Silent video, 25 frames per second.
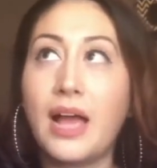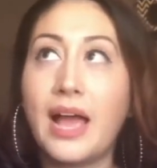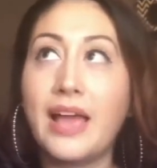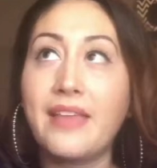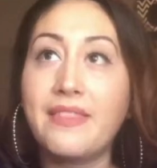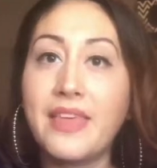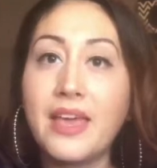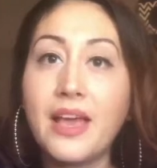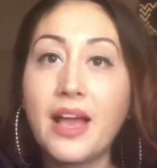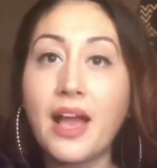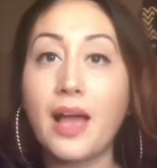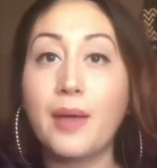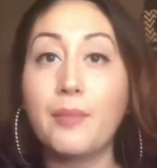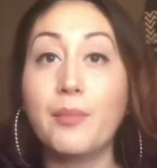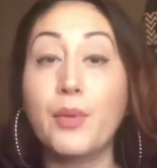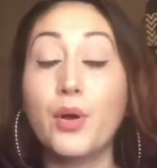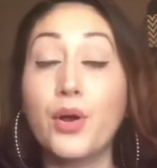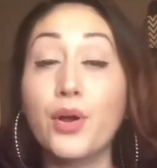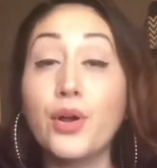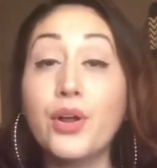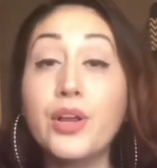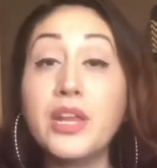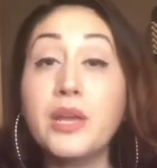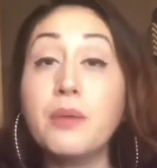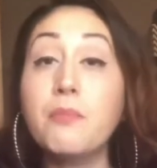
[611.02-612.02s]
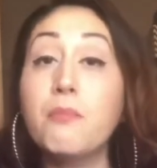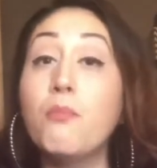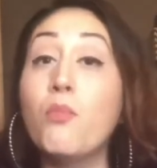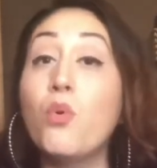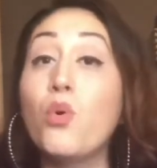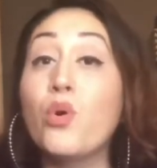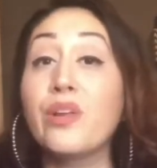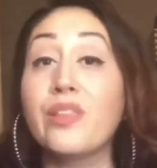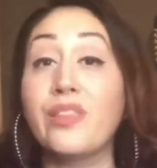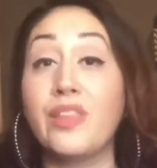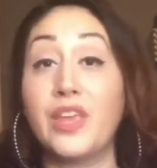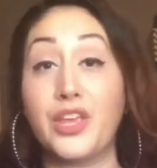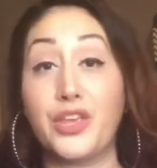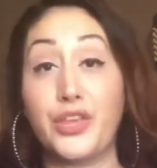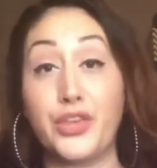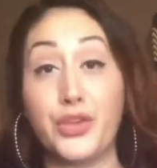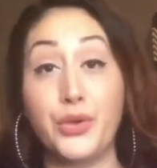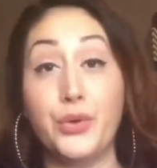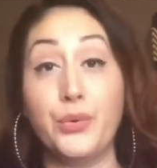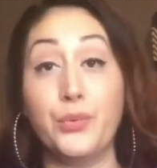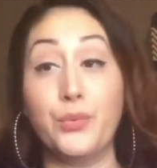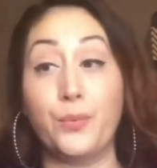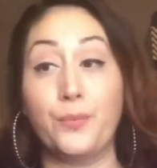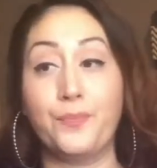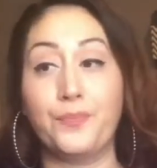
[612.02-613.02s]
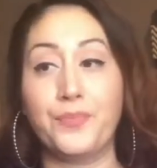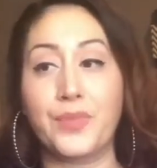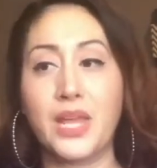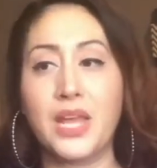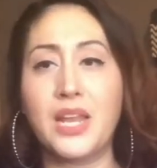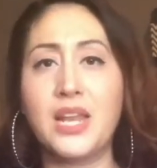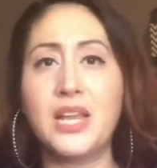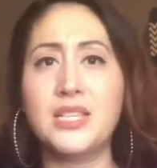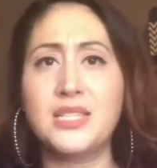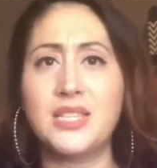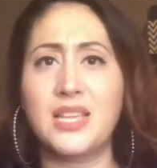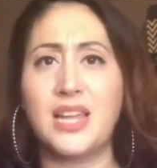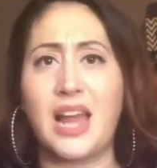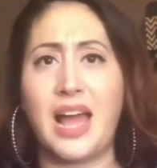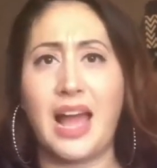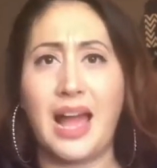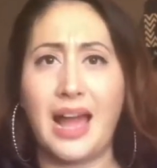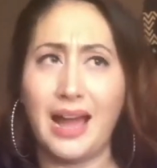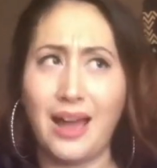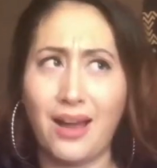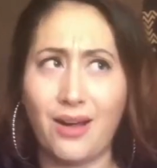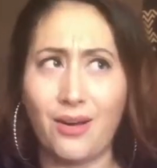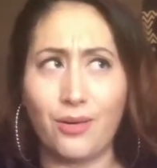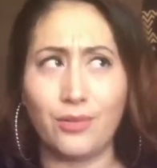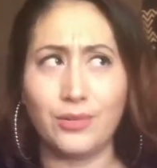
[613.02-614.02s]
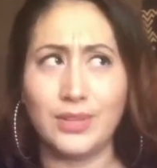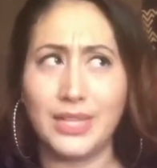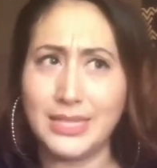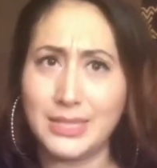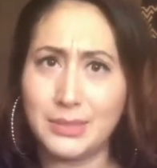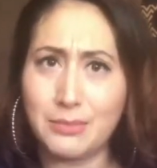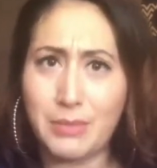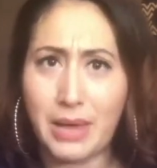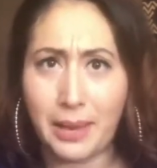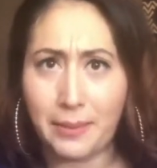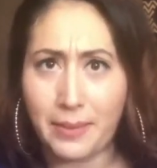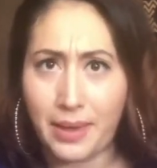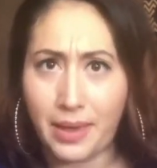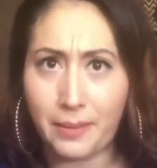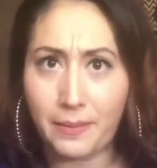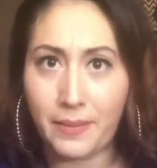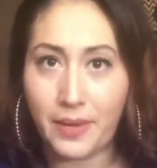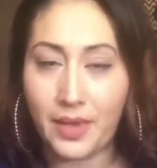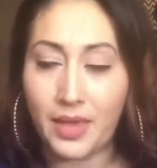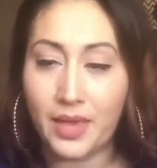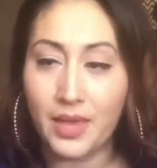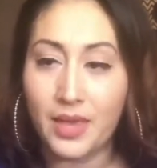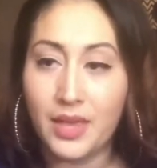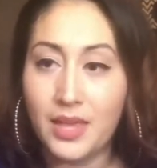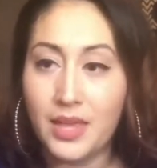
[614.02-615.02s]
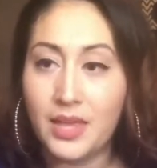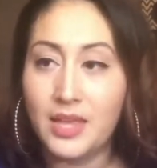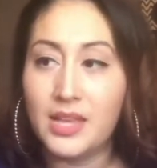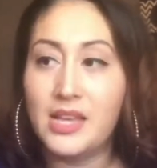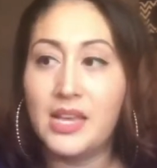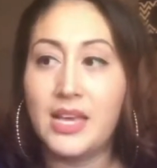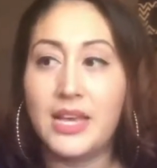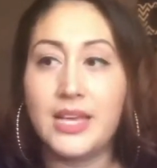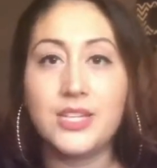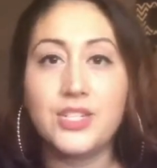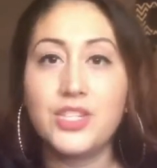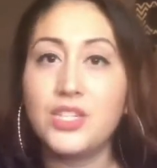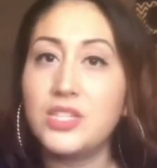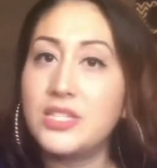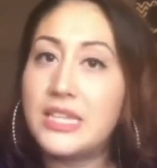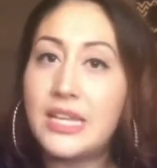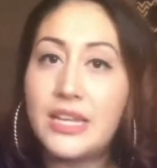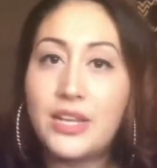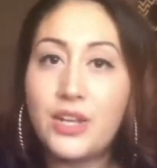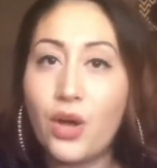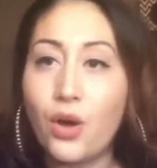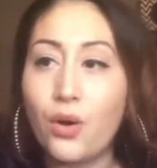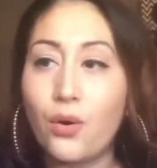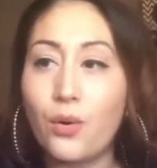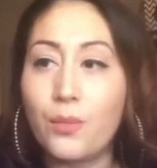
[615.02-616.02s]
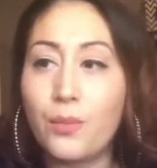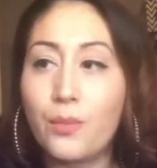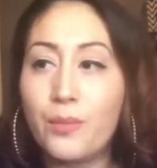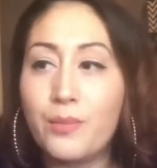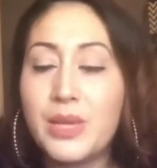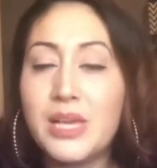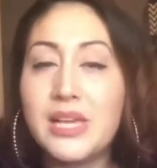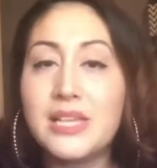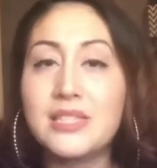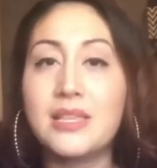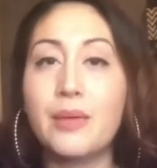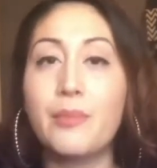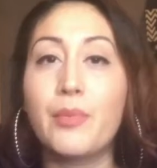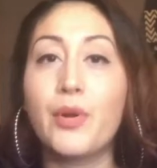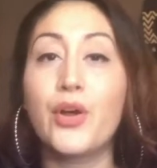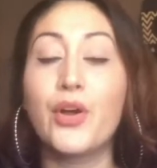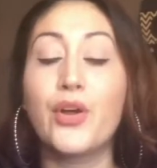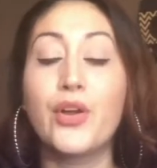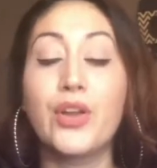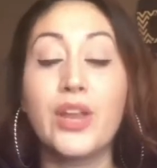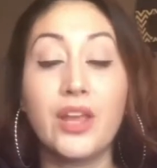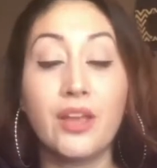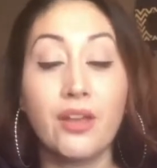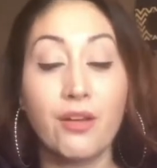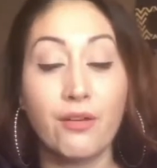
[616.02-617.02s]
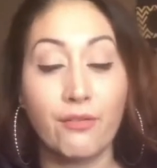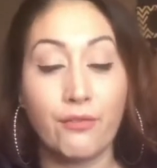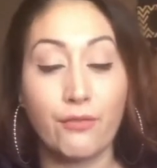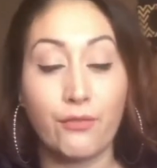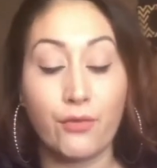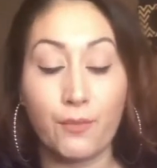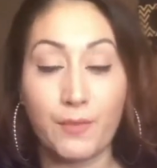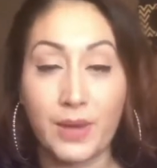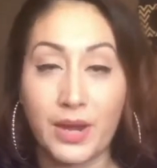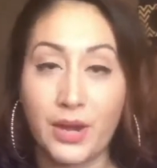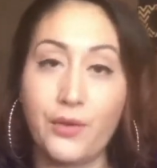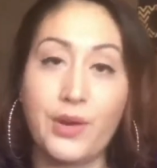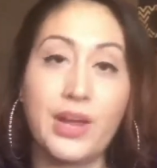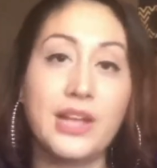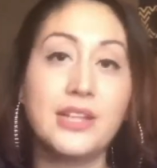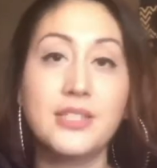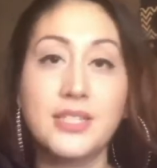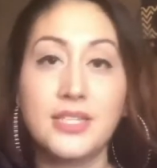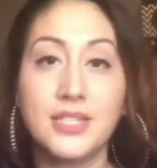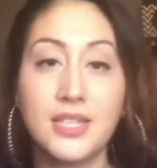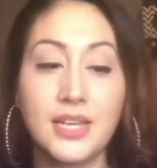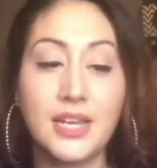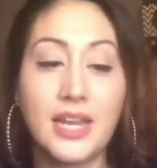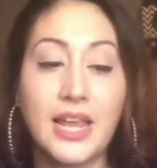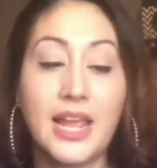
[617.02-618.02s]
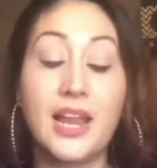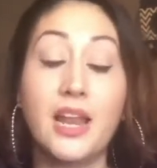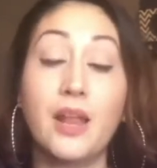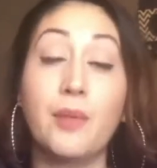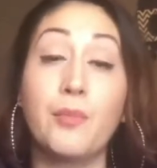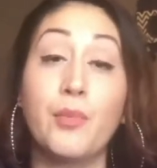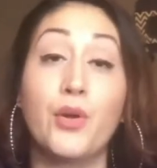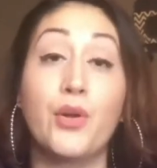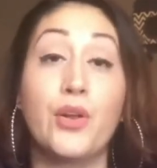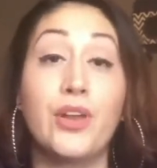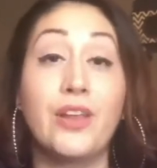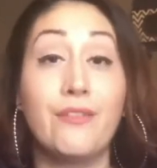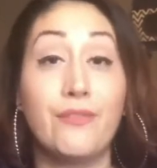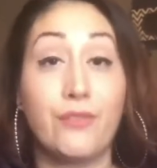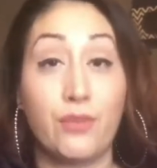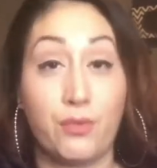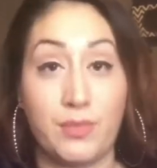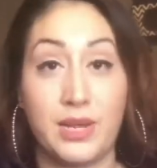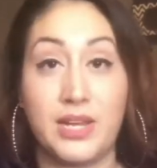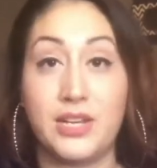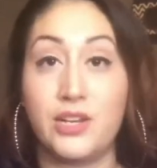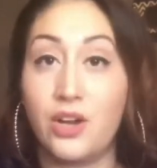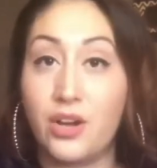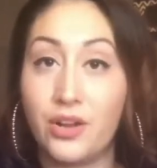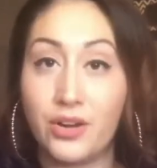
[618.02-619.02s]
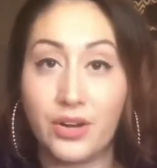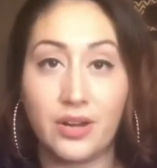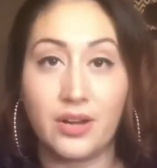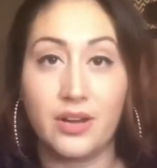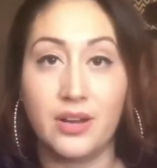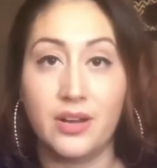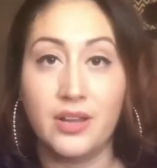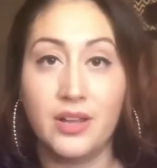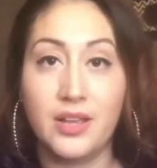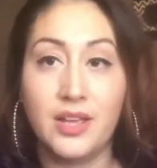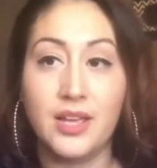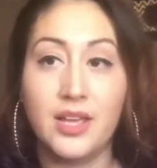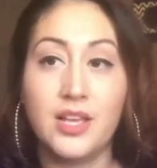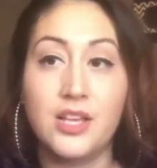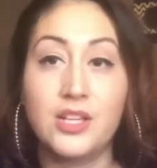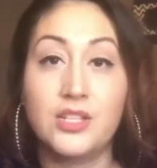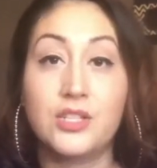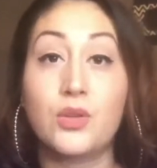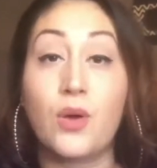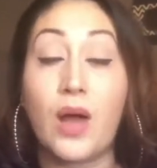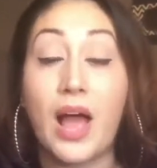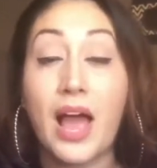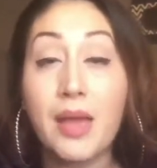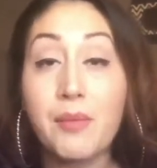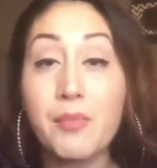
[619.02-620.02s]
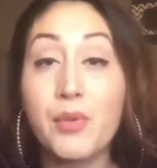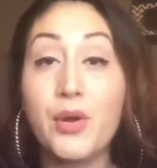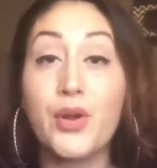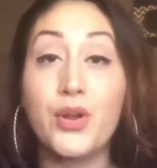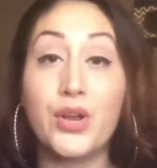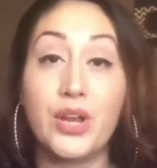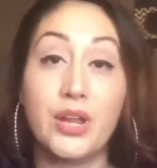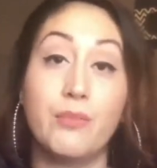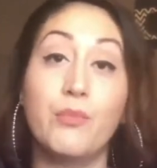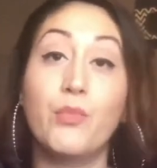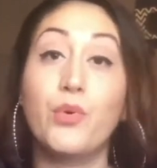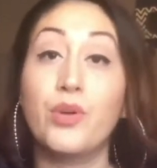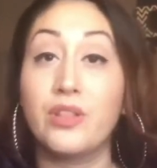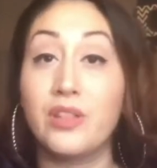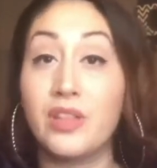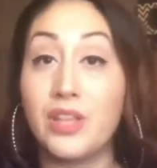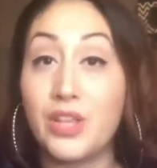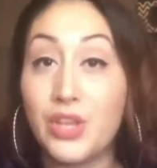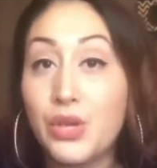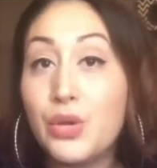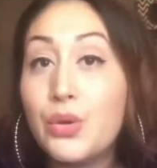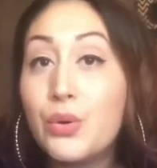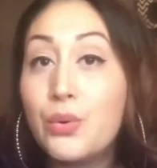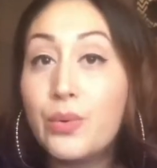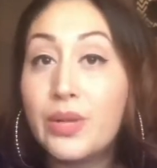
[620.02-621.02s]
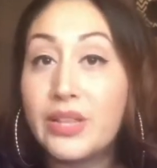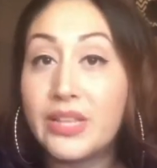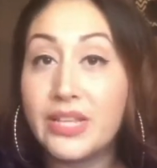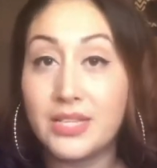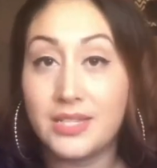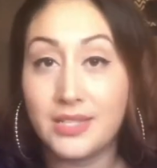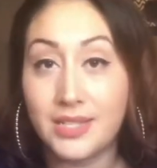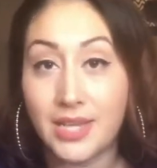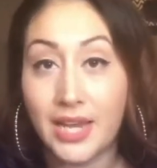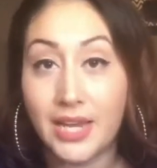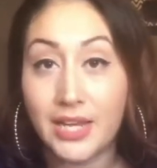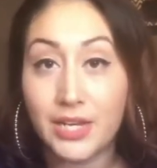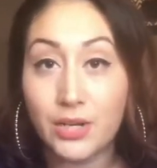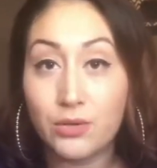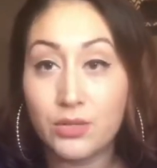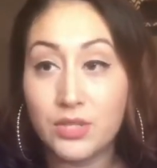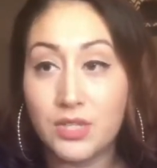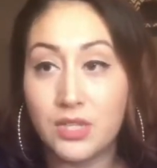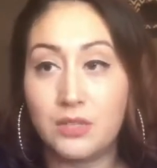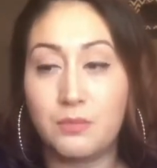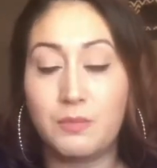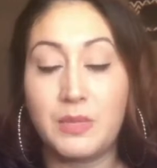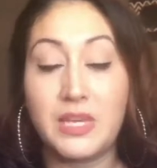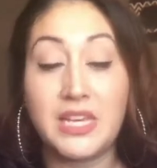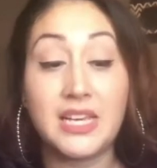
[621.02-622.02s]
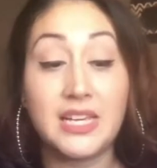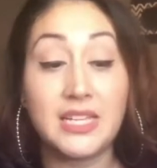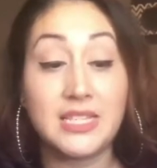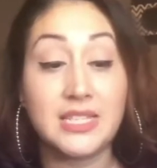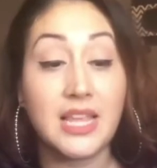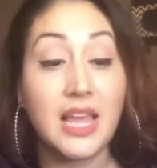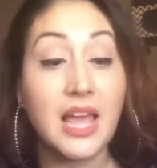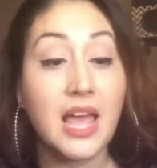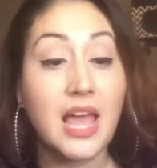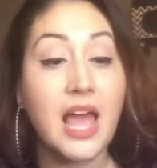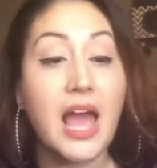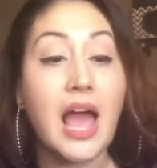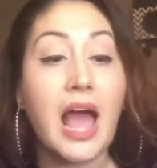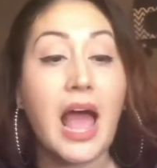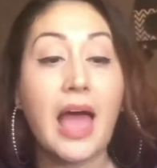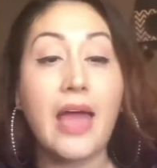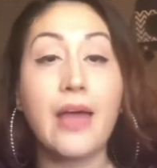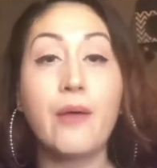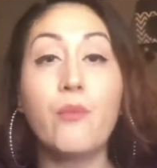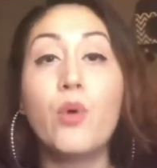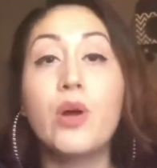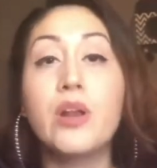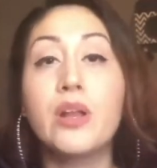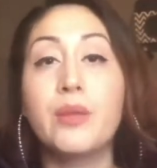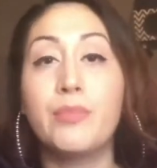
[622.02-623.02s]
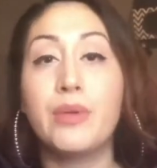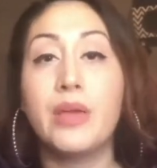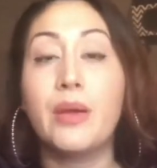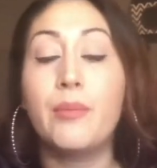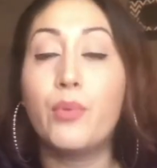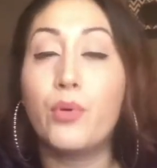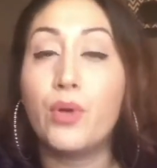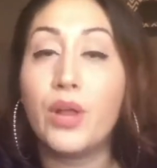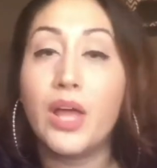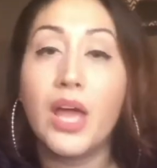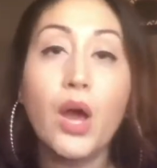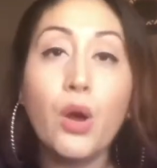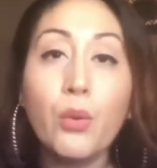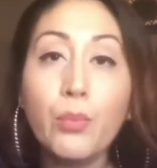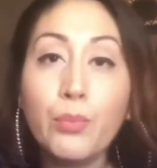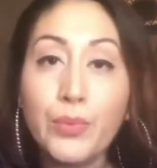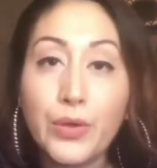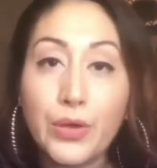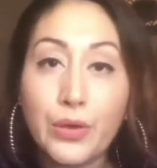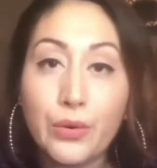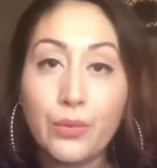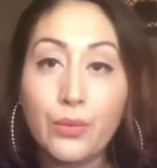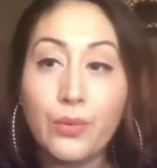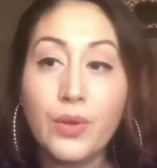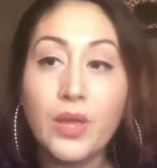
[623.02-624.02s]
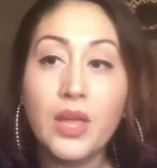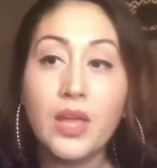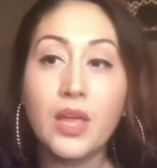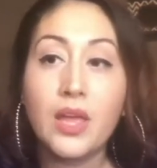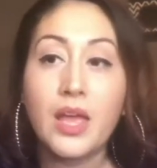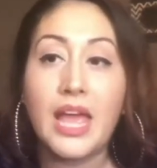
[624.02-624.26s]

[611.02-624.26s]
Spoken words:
I think I'm hurting more than you. And I said, how? That's my baby. And she said, no, because I'm hurting for my grandson and I'm hurting for my daughter. So I'm hurting more than you with this diagnosis, because I want to be able to help you.